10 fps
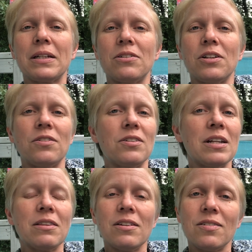to
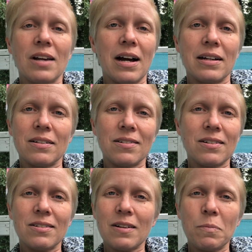synthesize
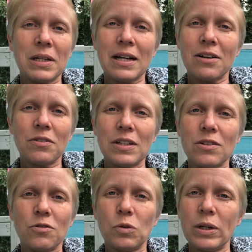something out of
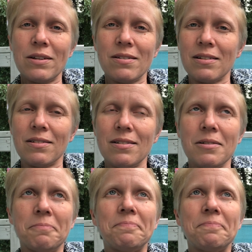these voices